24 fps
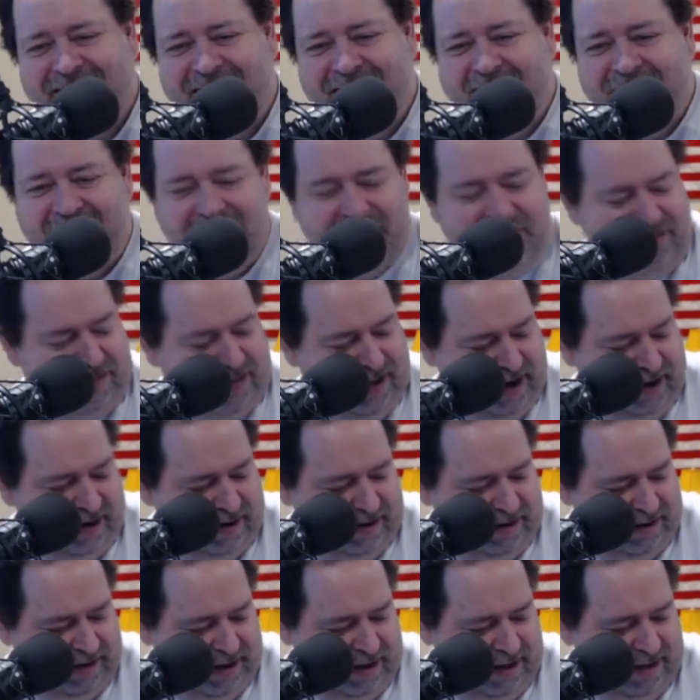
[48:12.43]
There
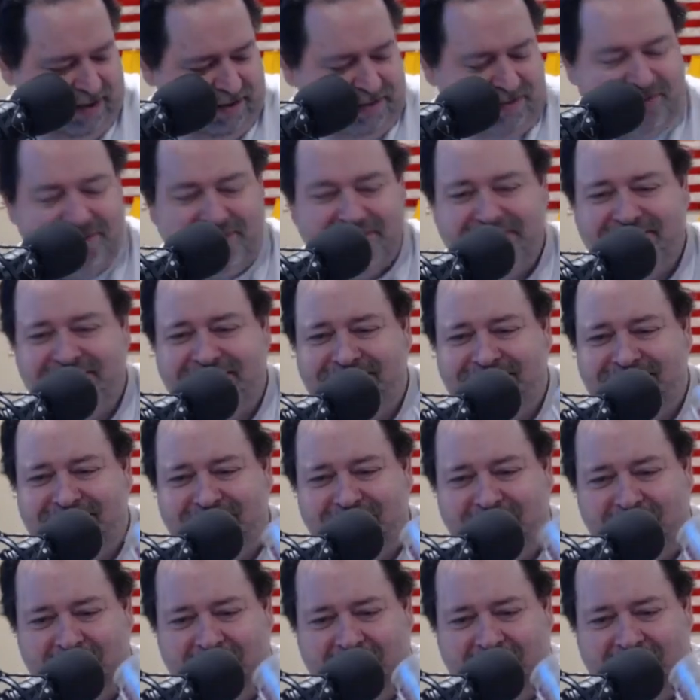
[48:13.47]
you go.
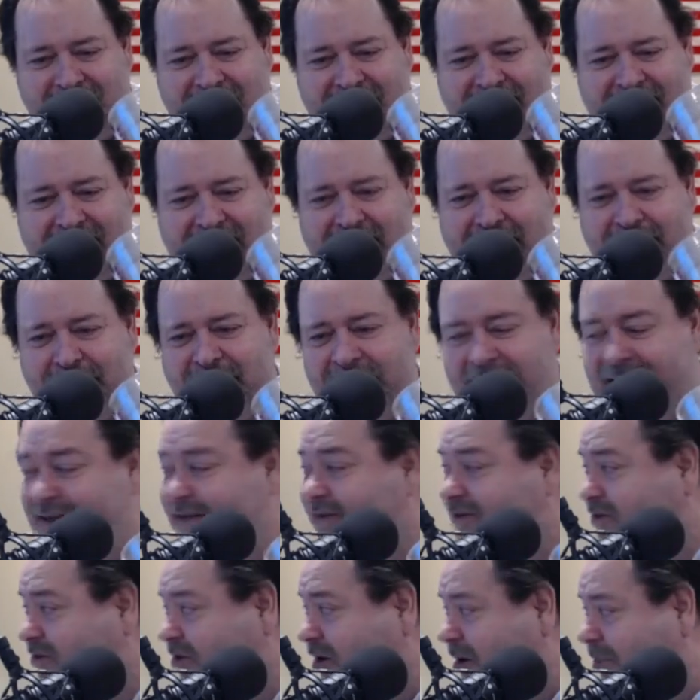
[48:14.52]
We're going to get him to eat
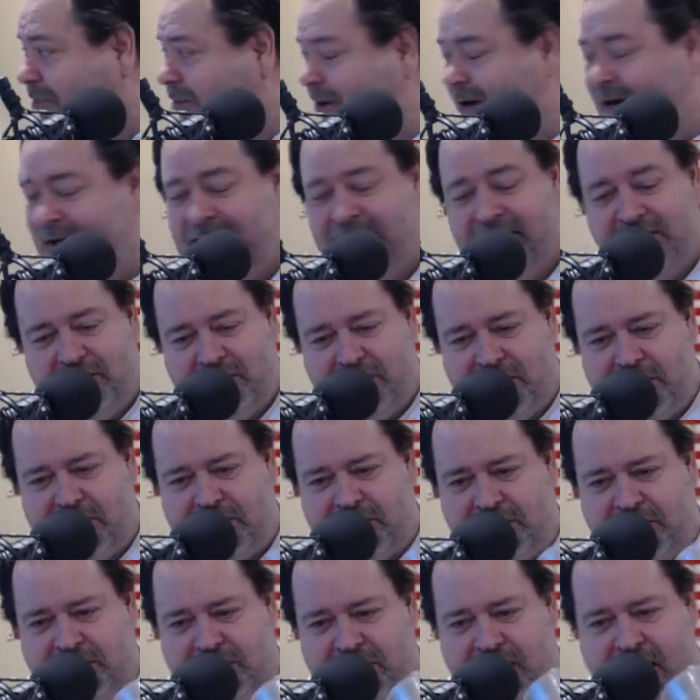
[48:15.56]
strawberry
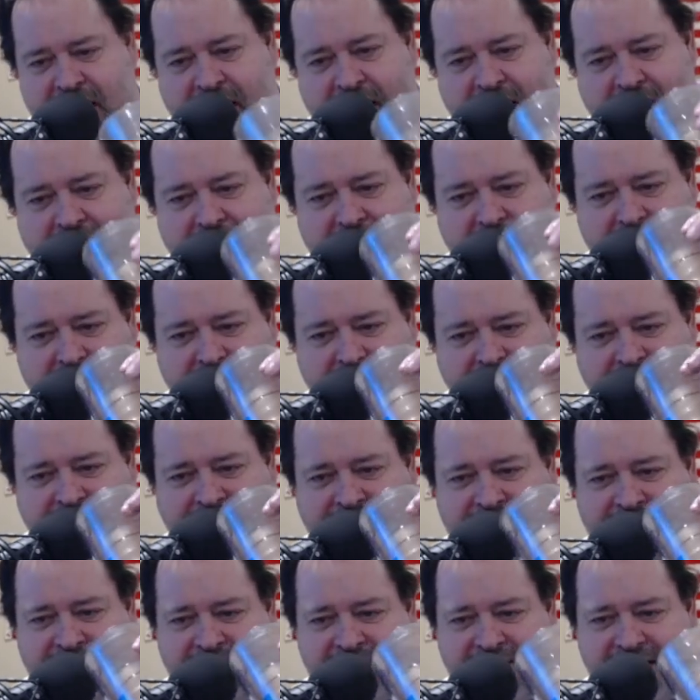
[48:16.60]
jam
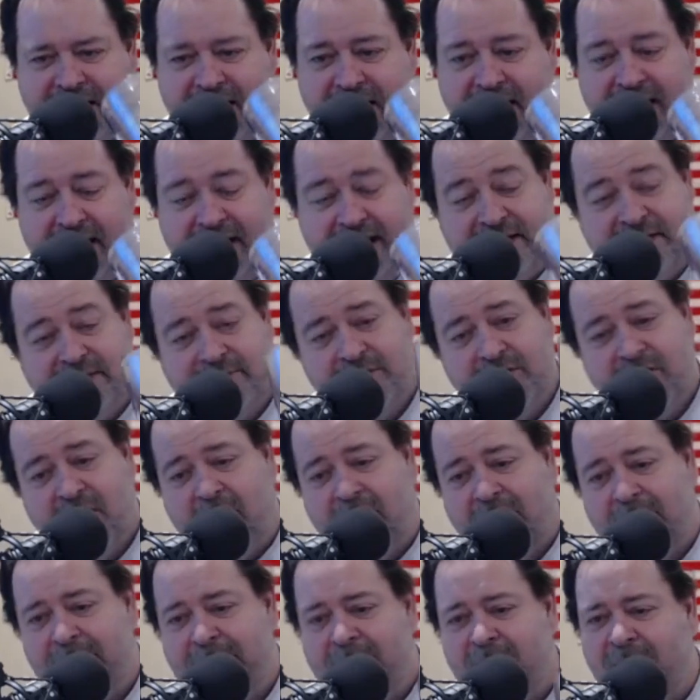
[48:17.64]
and some
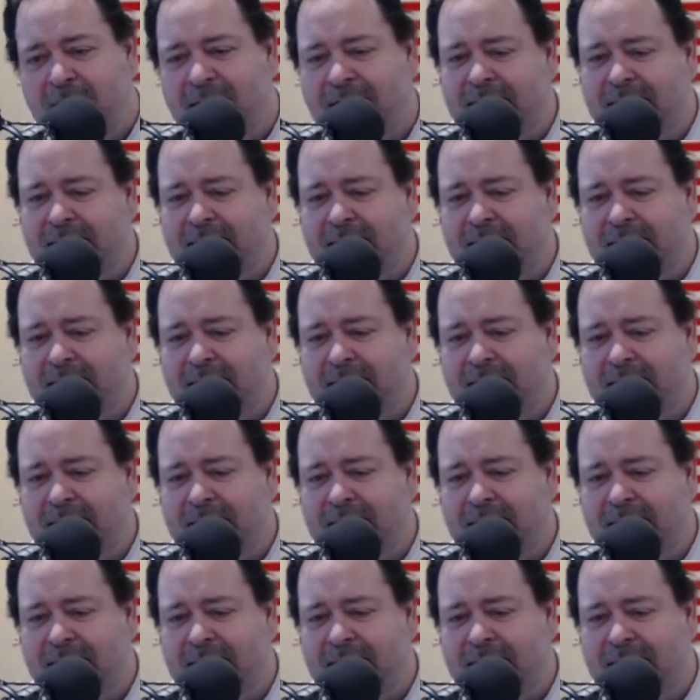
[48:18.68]
chocolate milk.